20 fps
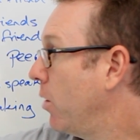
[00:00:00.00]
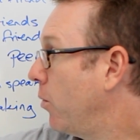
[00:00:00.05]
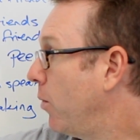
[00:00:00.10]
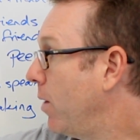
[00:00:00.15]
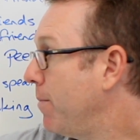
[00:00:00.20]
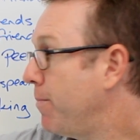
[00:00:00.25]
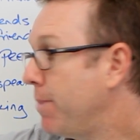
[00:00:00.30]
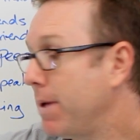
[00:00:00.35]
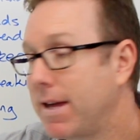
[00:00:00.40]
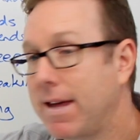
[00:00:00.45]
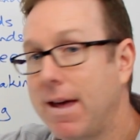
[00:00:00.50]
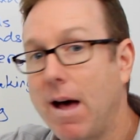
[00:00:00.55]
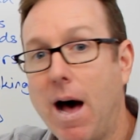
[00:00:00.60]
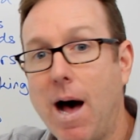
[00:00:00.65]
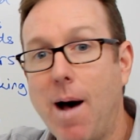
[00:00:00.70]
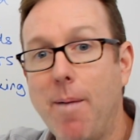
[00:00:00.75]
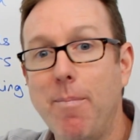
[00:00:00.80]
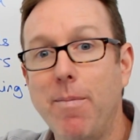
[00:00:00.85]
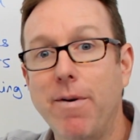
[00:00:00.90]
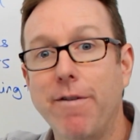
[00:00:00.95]
We
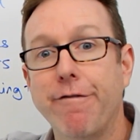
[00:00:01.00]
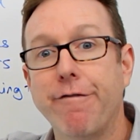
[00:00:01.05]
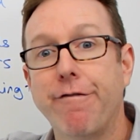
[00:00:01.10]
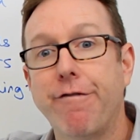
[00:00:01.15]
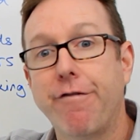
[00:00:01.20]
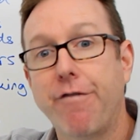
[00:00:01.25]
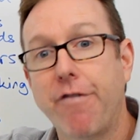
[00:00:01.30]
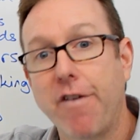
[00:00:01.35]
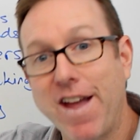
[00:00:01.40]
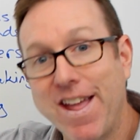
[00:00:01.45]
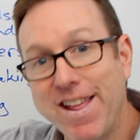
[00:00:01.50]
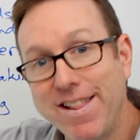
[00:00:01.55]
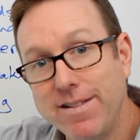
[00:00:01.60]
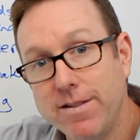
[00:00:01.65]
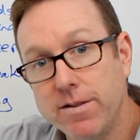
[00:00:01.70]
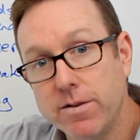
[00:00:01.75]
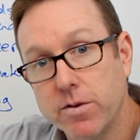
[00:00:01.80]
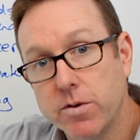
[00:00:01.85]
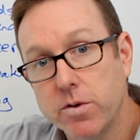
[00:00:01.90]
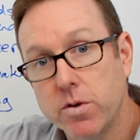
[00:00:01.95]
become
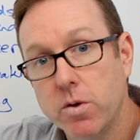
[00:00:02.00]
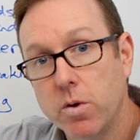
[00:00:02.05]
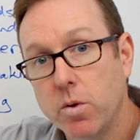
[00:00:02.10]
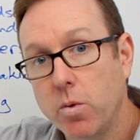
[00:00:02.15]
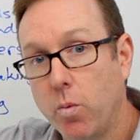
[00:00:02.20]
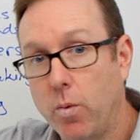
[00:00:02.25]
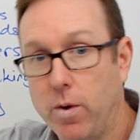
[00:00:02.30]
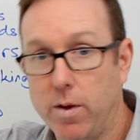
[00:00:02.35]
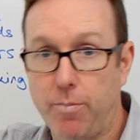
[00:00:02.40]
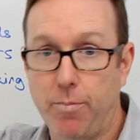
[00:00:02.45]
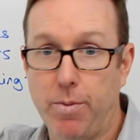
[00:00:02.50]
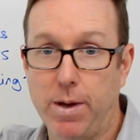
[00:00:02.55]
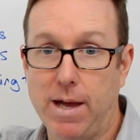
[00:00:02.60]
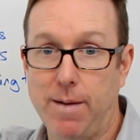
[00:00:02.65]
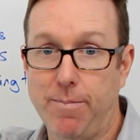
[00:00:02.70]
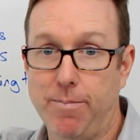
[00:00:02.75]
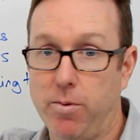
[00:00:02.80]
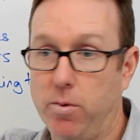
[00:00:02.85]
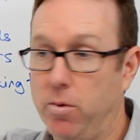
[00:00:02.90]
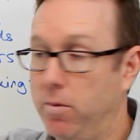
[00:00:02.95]
friends with
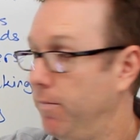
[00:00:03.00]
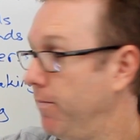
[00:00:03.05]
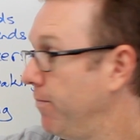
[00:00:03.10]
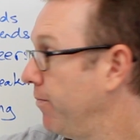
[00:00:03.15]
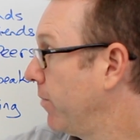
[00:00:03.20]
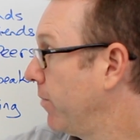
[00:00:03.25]
people.